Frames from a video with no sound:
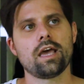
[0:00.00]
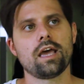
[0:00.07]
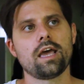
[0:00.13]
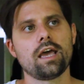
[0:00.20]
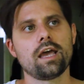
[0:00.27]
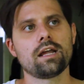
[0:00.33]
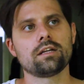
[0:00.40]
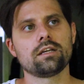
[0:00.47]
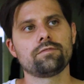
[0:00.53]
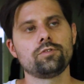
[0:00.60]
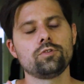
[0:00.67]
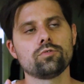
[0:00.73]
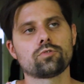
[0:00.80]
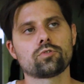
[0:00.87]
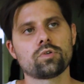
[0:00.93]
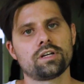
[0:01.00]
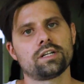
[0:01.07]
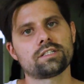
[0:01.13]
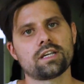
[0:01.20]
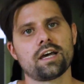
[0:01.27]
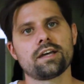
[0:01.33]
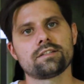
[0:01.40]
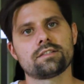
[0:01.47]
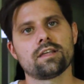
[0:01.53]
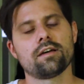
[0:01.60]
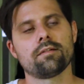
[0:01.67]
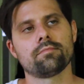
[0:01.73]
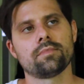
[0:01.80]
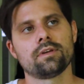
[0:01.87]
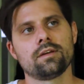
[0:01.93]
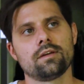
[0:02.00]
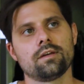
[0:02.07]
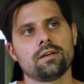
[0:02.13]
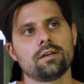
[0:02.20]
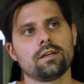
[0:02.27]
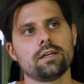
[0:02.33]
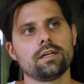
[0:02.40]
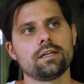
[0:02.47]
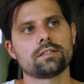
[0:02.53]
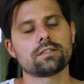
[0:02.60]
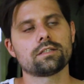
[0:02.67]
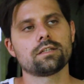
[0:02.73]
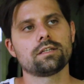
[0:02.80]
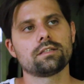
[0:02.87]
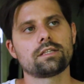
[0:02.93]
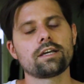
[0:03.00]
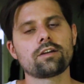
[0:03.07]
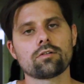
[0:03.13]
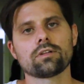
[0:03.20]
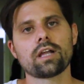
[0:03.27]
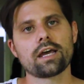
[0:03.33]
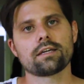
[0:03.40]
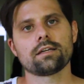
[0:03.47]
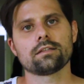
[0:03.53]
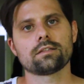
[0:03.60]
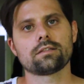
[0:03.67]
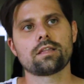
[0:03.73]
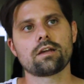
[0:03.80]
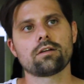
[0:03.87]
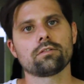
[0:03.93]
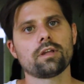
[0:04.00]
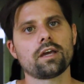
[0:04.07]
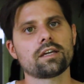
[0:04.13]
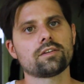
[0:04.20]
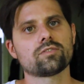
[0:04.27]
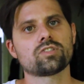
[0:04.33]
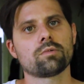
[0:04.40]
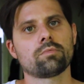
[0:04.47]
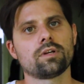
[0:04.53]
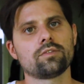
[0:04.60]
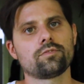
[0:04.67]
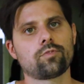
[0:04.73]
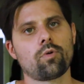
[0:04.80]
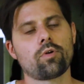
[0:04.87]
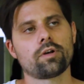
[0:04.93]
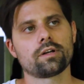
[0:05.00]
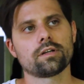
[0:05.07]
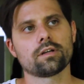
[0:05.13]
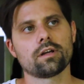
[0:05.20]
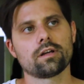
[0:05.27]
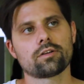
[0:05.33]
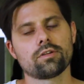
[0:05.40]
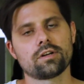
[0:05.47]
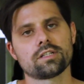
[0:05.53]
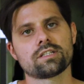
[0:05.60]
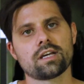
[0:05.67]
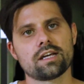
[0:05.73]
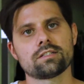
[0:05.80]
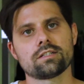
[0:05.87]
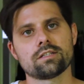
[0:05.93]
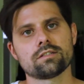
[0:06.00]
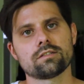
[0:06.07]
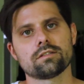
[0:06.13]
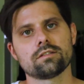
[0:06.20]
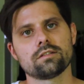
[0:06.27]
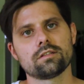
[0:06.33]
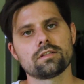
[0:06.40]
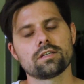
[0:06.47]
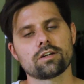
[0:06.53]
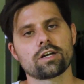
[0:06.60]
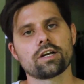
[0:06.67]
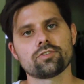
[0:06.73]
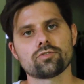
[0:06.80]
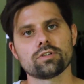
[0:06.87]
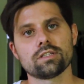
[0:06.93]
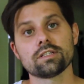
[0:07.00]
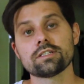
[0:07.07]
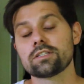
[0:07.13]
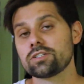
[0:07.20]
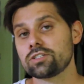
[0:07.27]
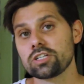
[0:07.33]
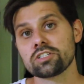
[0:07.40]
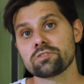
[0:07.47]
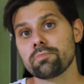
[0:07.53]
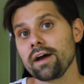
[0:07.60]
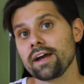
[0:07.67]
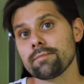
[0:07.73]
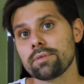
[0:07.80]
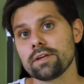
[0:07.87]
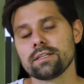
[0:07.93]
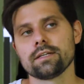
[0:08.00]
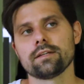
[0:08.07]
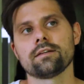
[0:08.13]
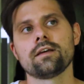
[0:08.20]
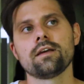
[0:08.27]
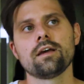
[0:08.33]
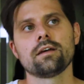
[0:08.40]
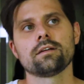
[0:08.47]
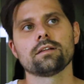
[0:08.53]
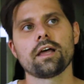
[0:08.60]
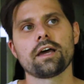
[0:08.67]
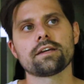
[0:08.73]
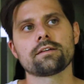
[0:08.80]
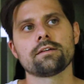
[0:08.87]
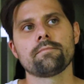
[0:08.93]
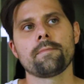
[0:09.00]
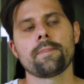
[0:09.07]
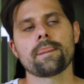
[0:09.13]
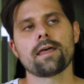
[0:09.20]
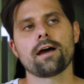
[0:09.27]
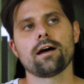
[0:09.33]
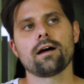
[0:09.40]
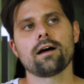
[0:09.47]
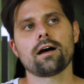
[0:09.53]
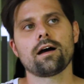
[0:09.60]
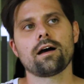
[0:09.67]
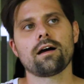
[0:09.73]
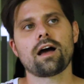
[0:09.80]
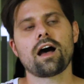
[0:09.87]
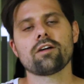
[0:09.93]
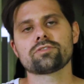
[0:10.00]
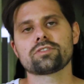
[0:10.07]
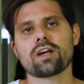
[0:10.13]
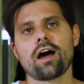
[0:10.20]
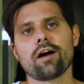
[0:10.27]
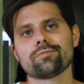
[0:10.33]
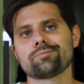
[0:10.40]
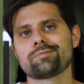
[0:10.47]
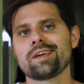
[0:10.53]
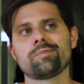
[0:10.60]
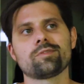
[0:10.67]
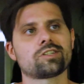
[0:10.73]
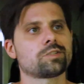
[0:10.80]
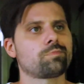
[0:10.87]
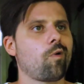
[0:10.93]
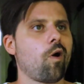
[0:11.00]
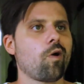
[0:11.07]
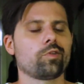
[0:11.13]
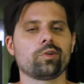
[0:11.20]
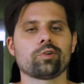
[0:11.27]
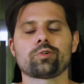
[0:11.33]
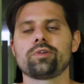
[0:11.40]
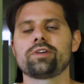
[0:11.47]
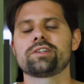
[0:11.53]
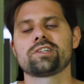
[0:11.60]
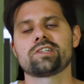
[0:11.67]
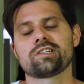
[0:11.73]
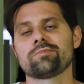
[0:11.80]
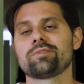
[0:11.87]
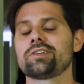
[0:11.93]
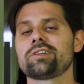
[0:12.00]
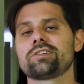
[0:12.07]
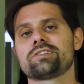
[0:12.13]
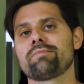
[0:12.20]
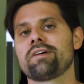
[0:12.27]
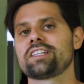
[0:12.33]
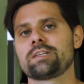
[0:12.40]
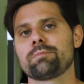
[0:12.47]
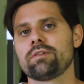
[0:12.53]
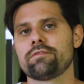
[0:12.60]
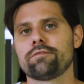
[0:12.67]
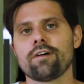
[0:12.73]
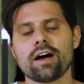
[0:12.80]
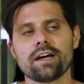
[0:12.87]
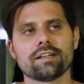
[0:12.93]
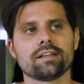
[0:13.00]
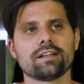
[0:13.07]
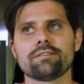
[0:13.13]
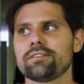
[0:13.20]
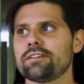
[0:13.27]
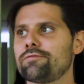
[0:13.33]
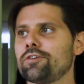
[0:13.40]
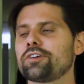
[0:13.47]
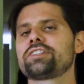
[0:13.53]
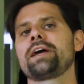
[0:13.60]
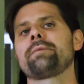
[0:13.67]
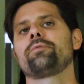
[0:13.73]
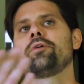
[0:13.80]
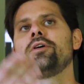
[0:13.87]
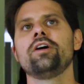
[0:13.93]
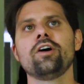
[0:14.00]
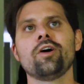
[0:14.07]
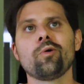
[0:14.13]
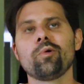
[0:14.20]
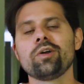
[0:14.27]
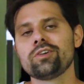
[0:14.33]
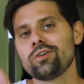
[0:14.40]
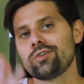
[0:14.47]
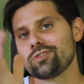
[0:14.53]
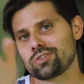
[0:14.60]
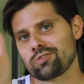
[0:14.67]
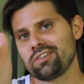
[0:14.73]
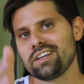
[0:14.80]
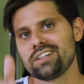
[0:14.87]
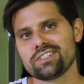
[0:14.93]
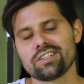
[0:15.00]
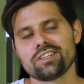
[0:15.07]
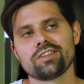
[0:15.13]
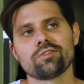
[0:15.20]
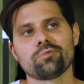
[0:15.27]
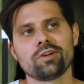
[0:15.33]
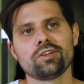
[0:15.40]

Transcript: And if you criticize them, it's they don't like it. They don't like if someone foreign criticizes their country. This is just my opinion. Like uh, I'll I'll give a small little criticism that just meant to be fun. And for example, window screens in the